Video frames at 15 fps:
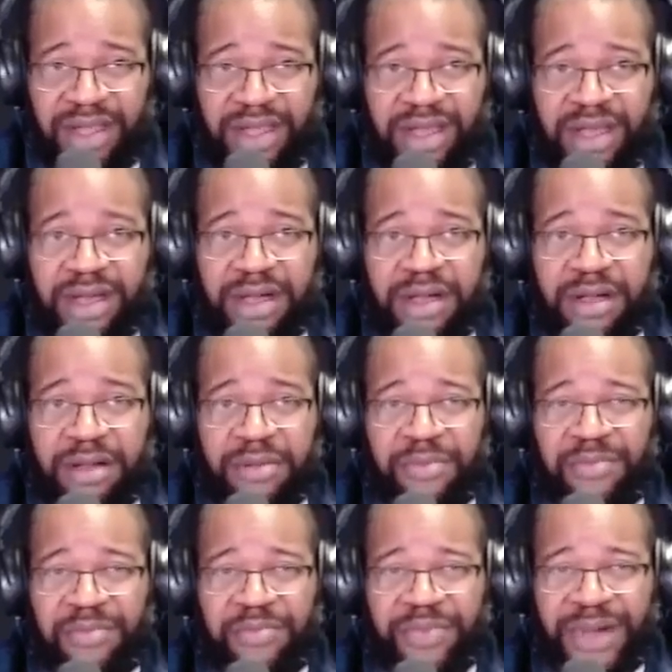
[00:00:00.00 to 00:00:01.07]
But
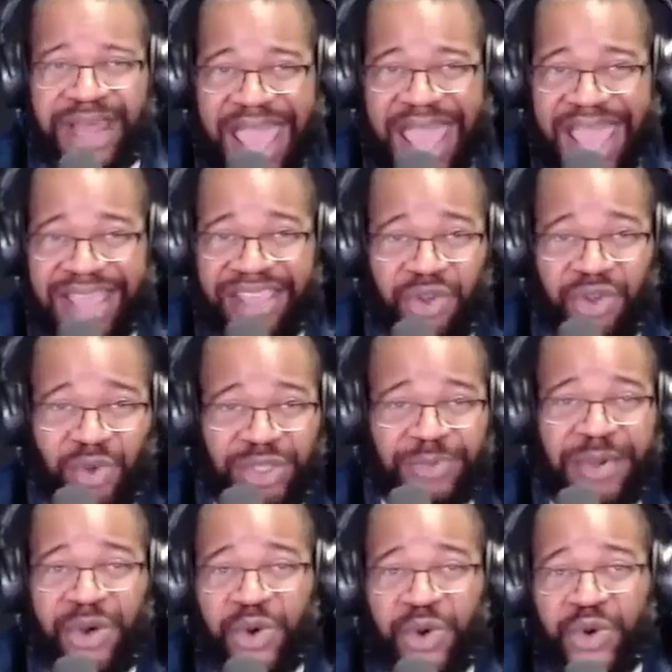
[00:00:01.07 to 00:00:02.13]
it's
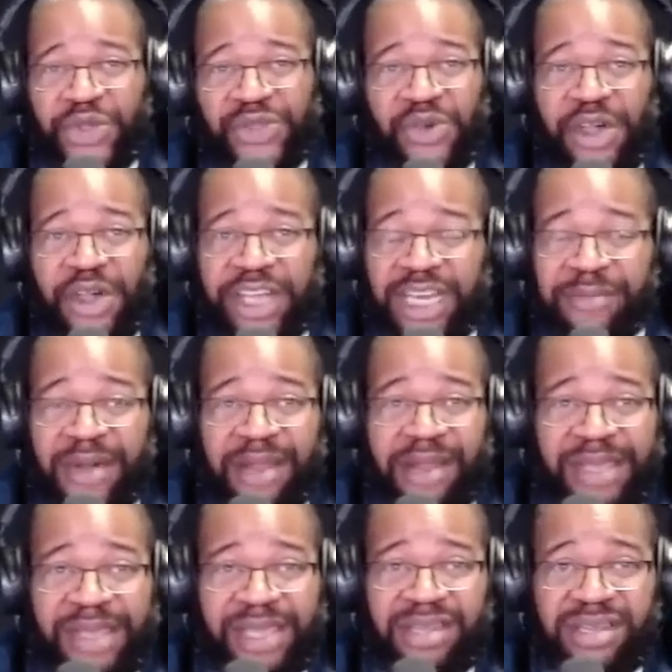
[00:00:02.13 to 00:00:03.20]
about who you're talking about. I
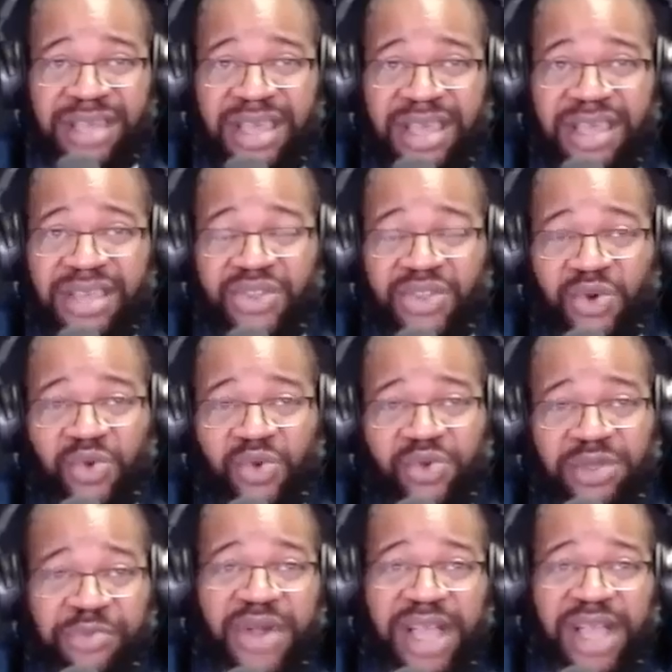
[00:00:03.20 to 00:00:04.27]
mean, you know,
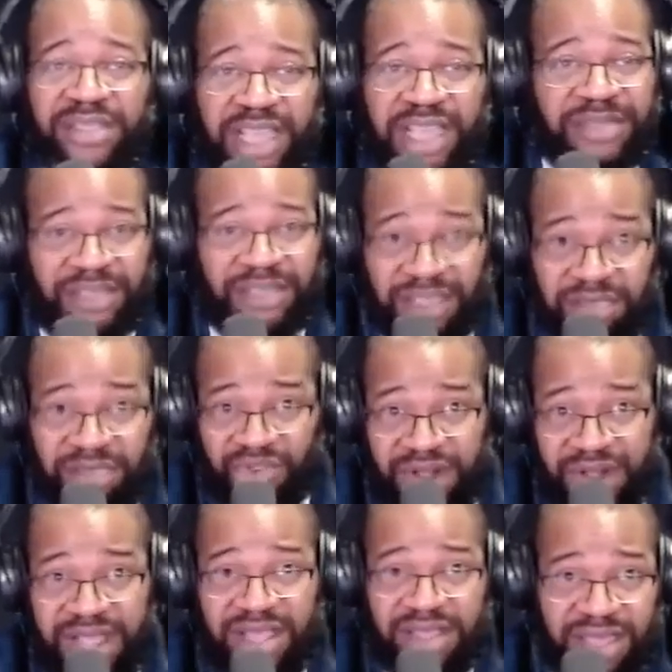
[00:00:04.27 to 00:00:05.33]
LeBron James has done some
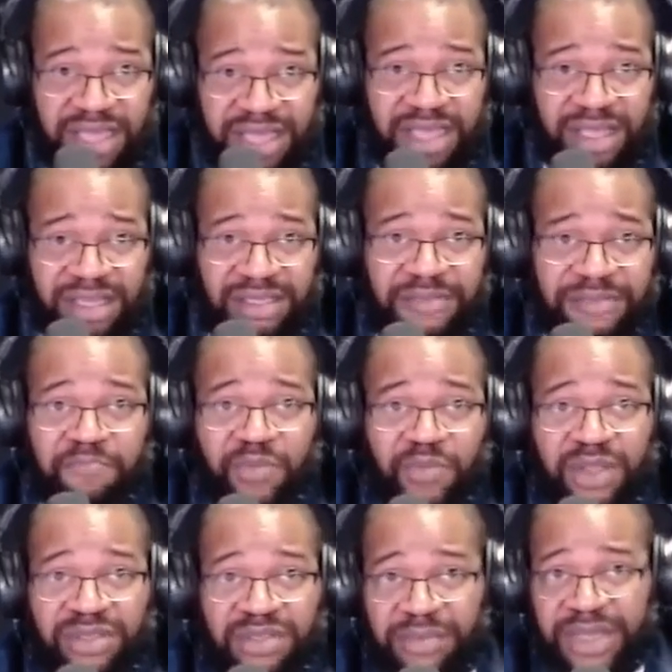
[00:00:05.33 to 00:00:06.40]
great things. You
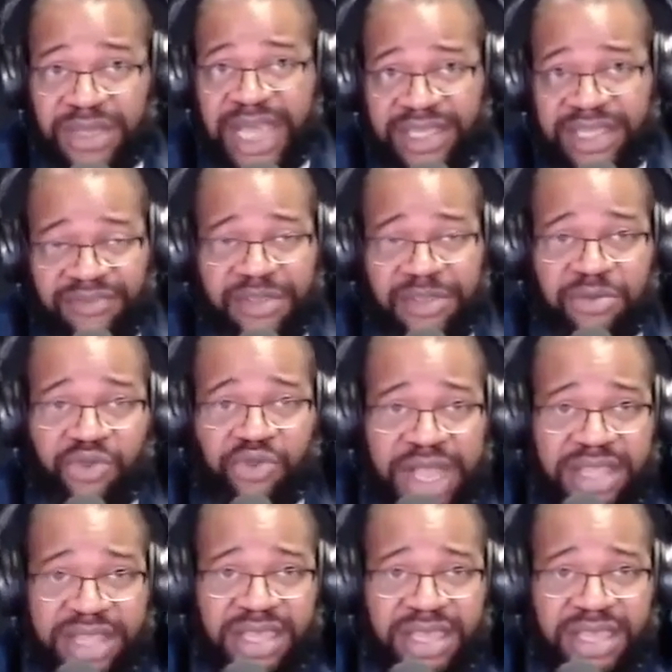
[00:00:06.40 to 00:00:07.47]
know, some of these athletes have done some
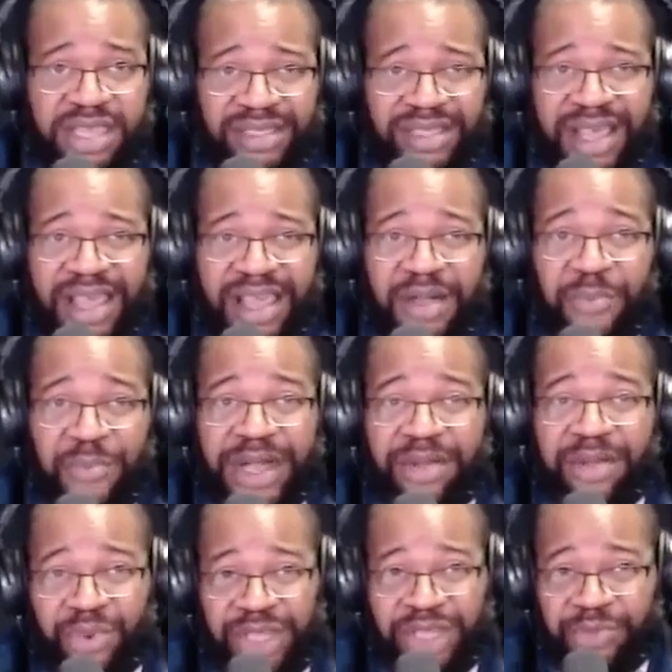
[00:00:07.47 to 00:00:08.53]
great things.
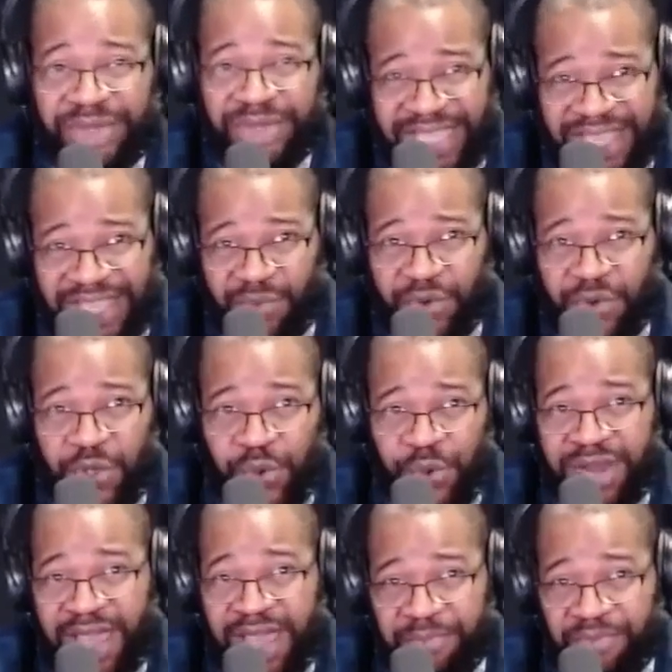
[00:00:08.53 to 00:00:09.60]
But, Brother Prince, I think where you
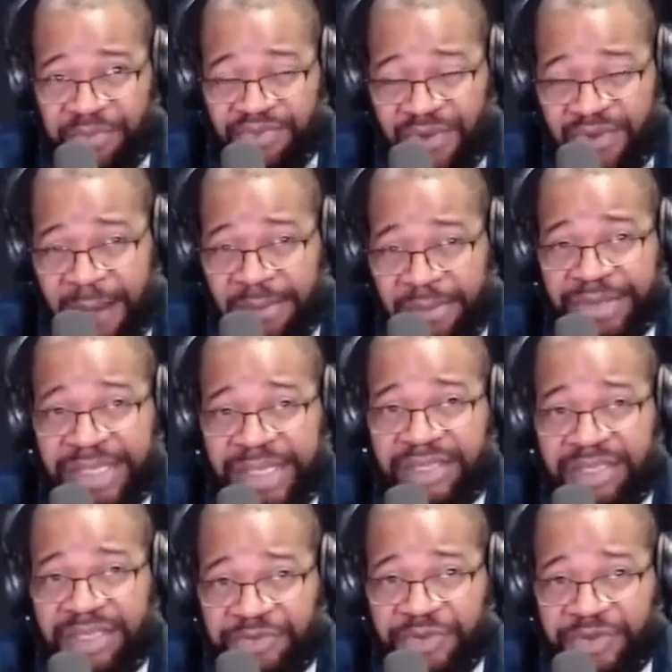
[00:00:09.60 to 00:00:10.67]
and I probably
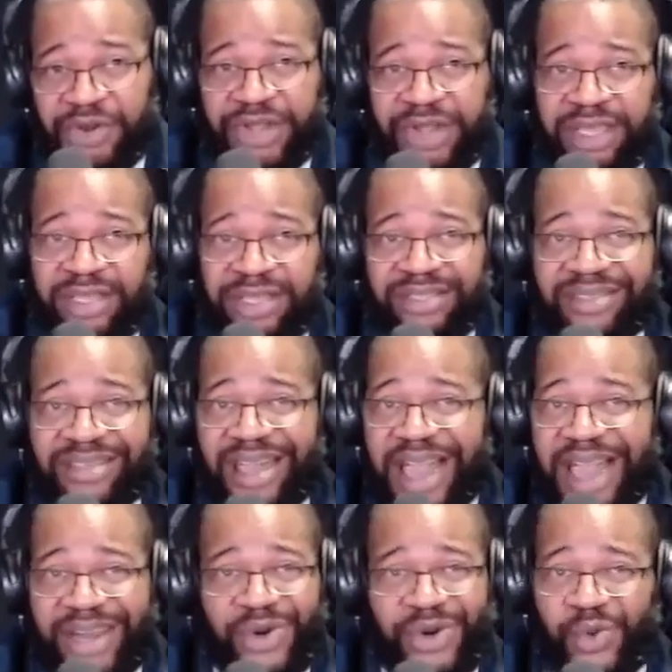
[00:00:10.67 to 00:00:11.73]
differ is
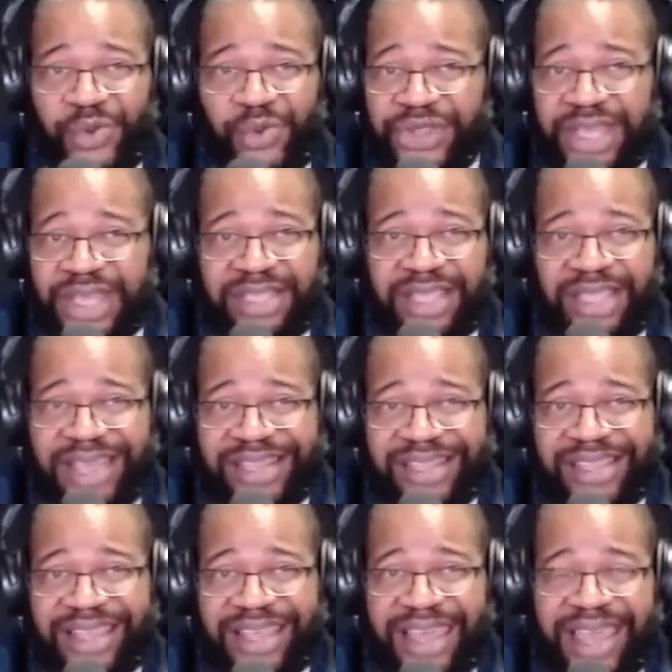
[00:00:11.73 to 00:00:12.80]
I don't think that
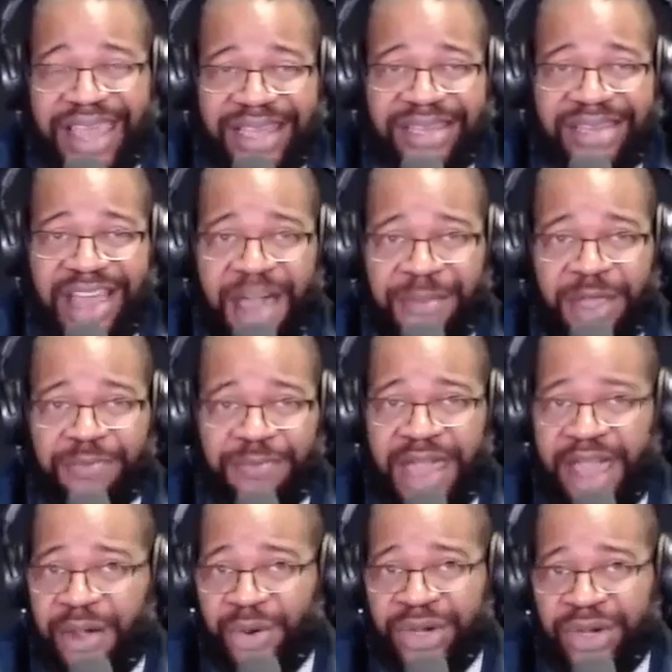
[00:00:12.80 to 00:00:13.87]
economic
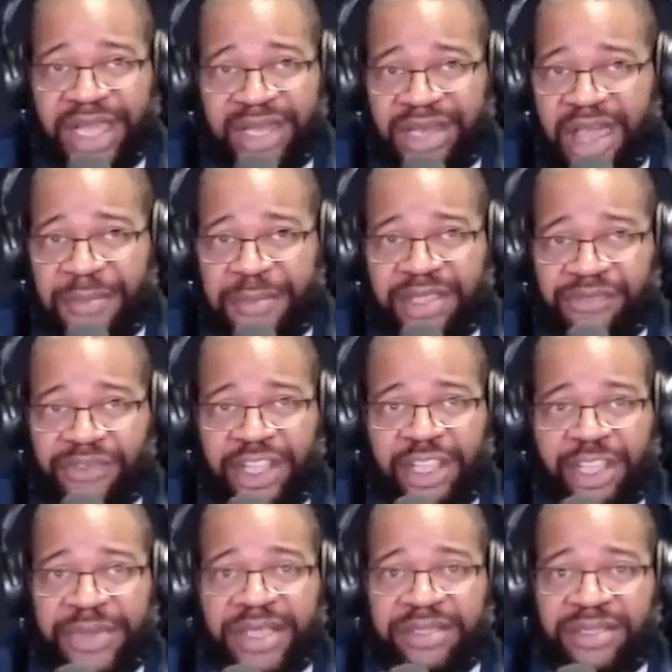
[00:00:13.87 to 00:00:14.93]
power and economic
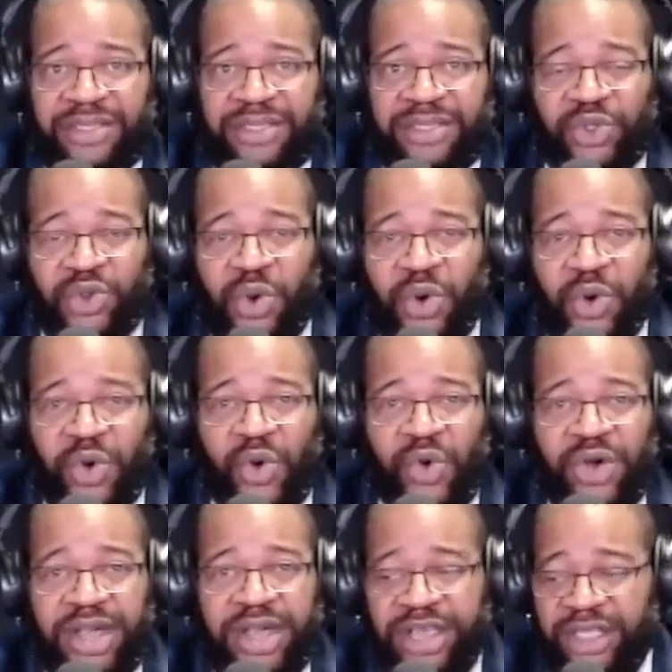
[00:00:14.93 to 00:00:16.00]
development is the sole
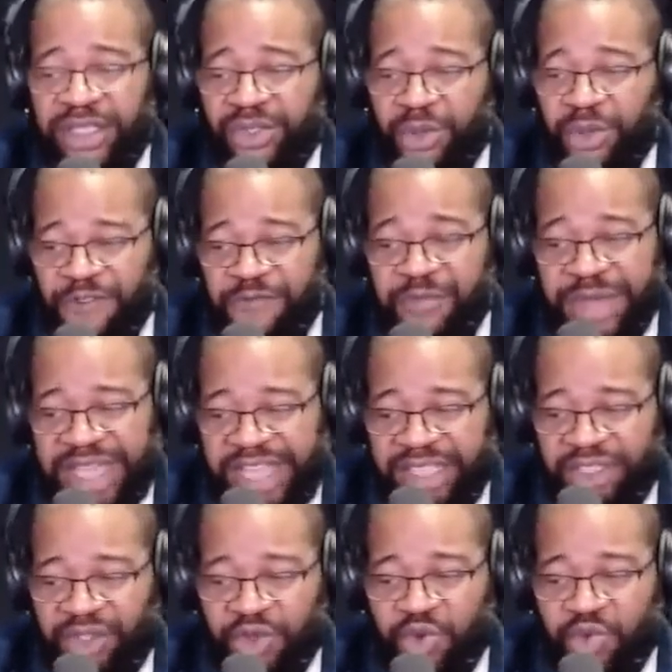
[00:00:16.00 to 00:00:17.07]
sort of
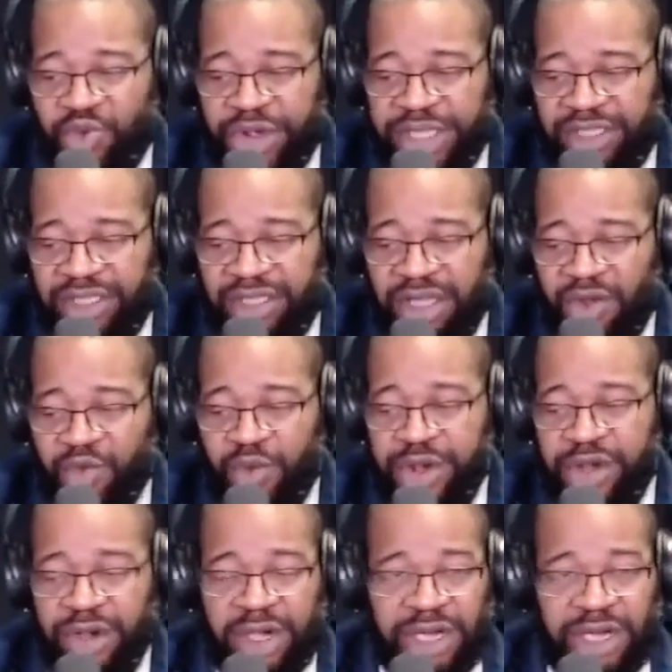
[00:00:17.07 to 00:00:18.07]
means through which we are going to